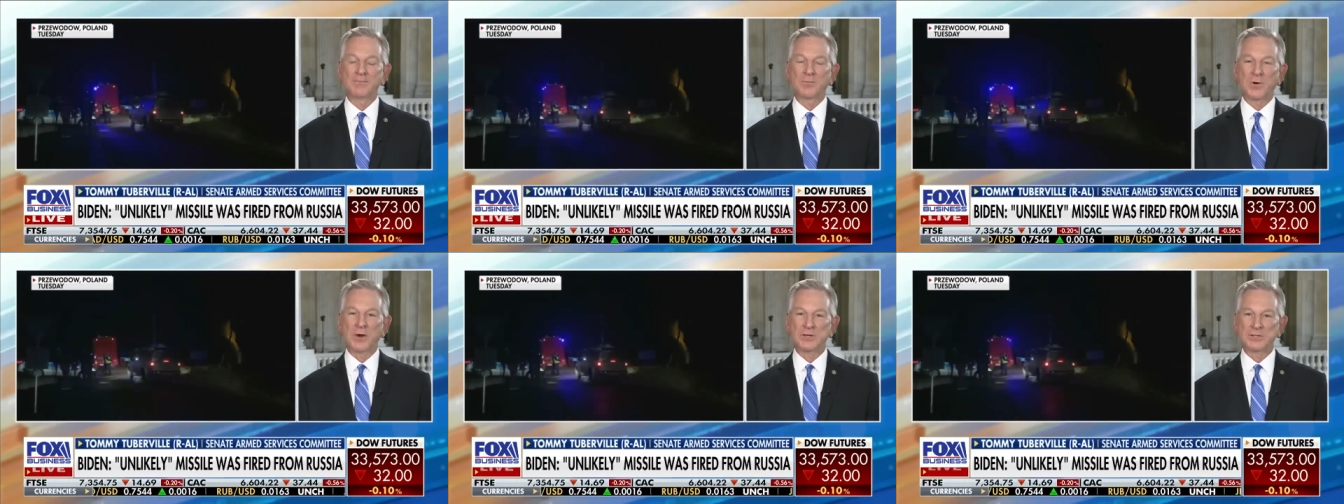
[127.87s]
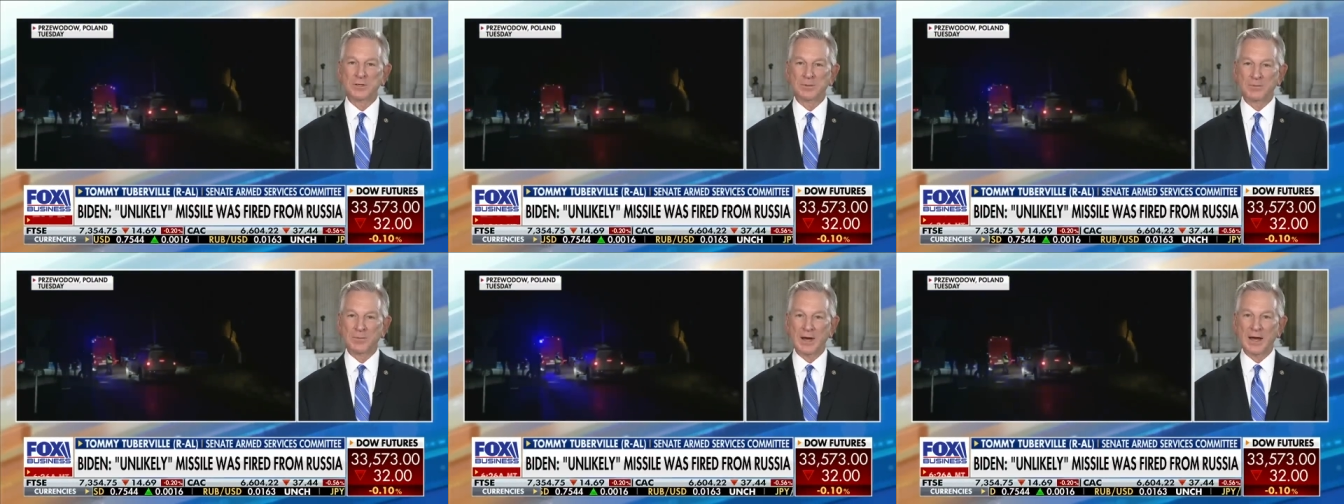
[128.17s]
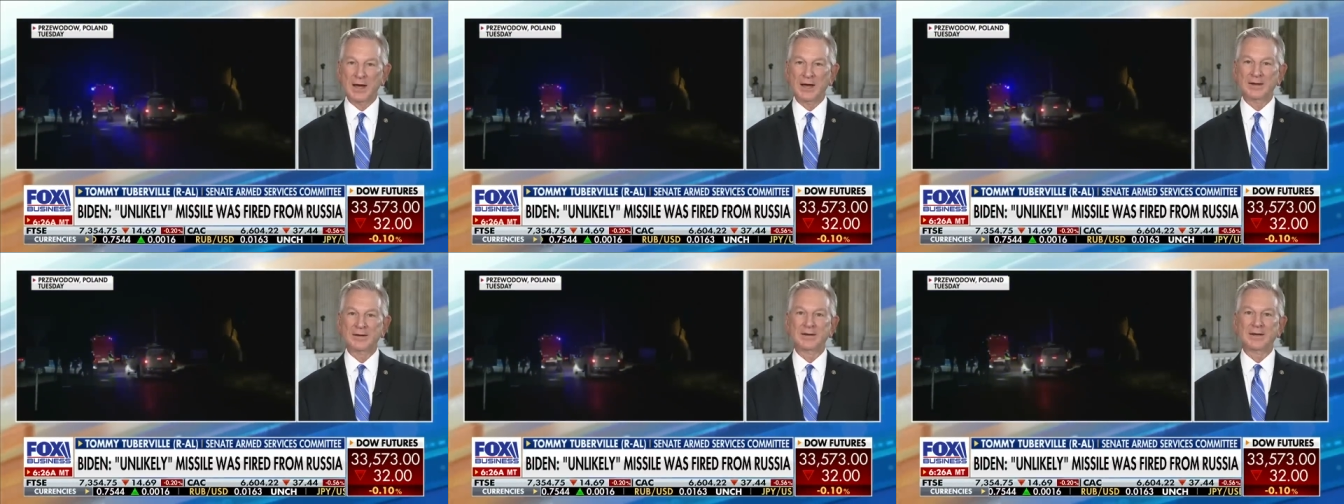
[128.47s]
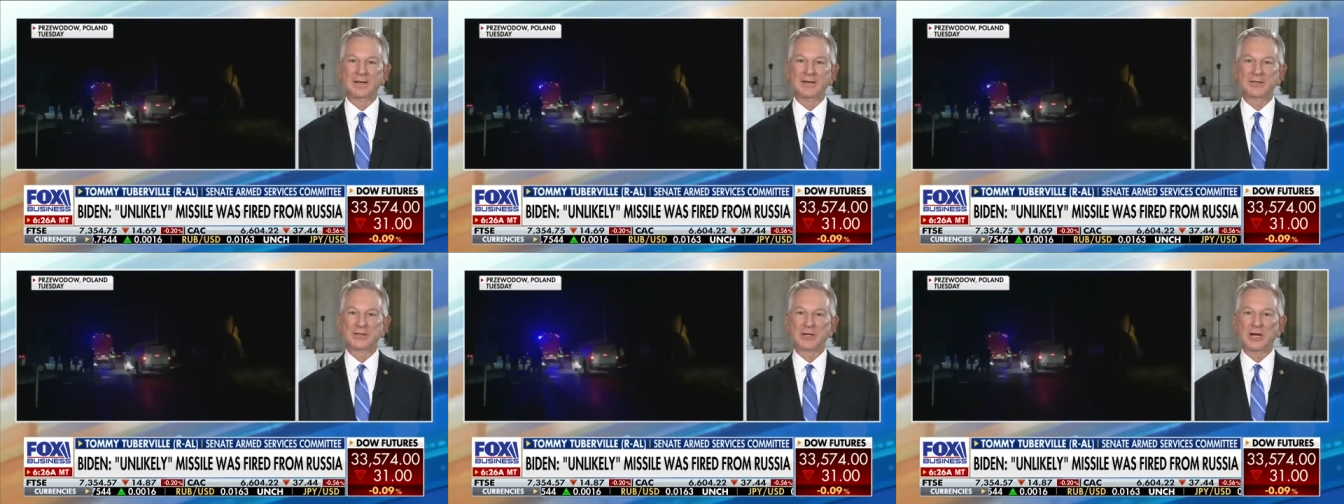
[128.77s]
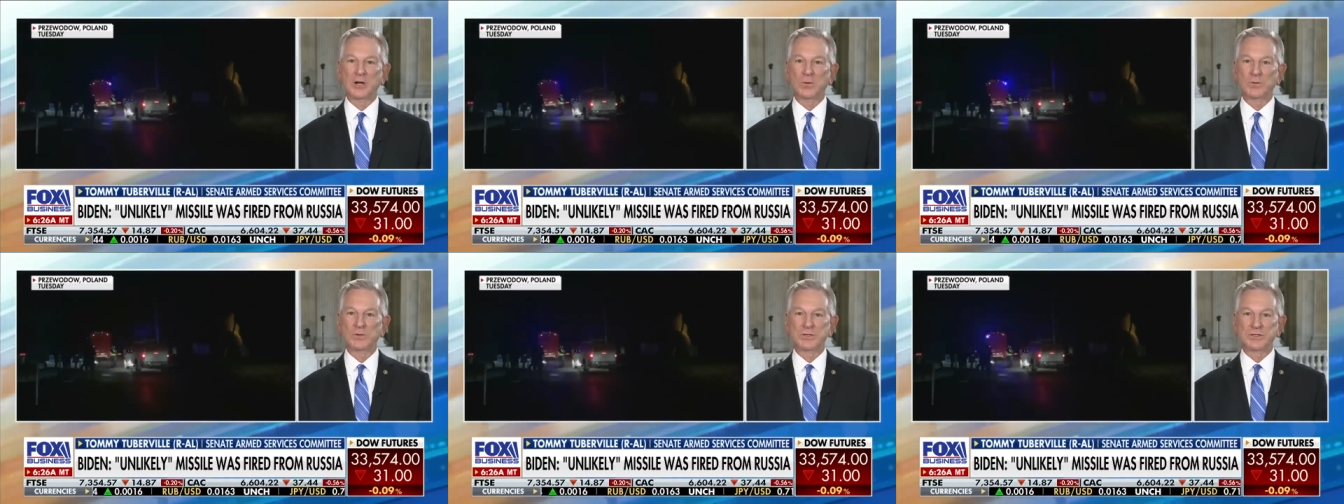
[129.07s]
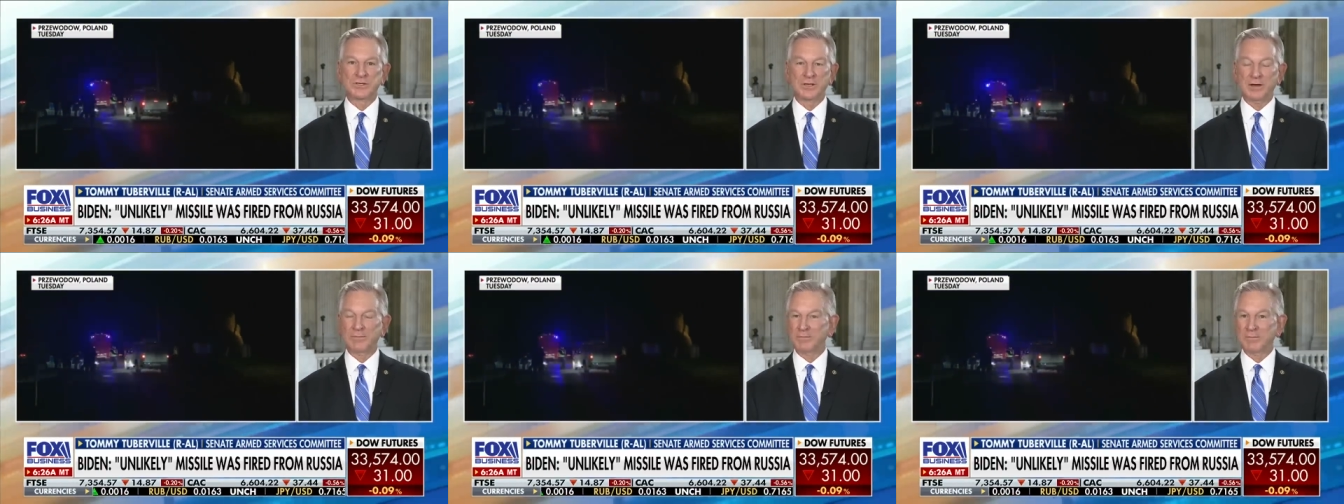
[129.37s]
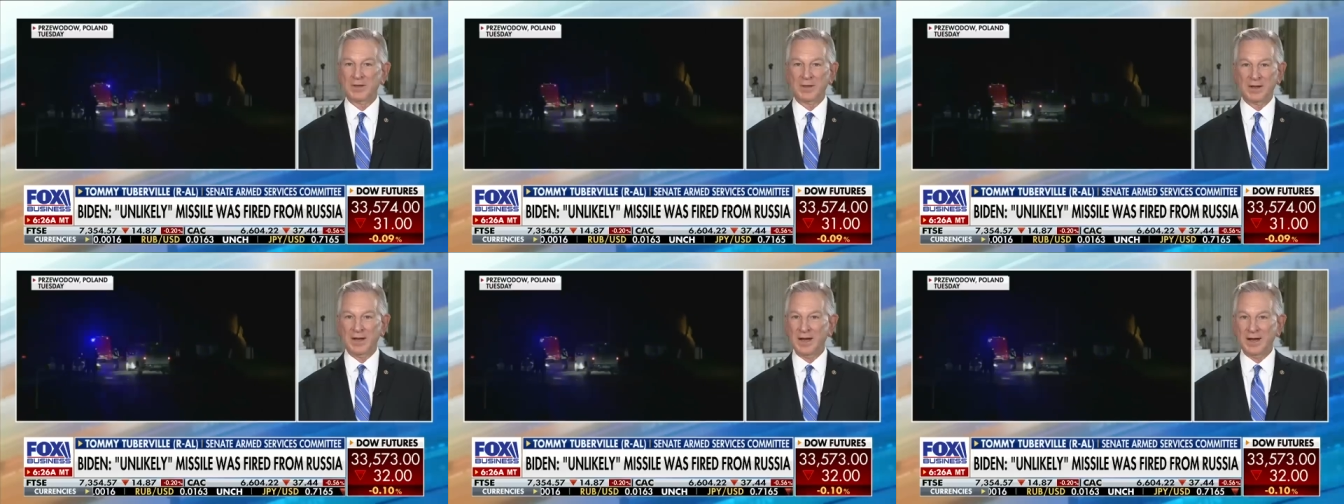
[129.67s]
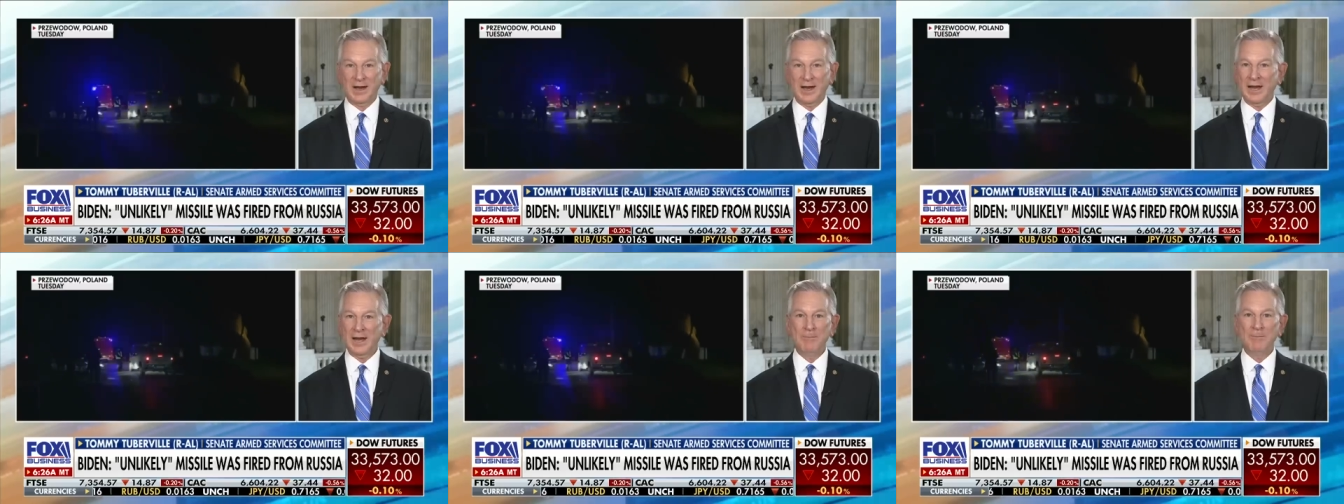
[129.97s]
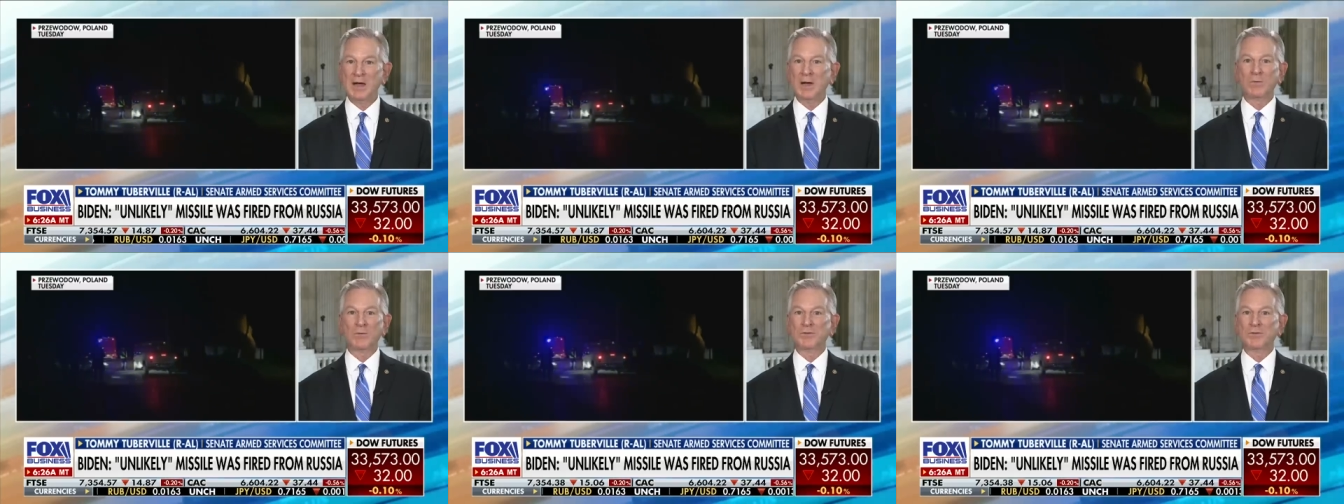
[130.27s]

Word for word: President Biden needs to get with, he met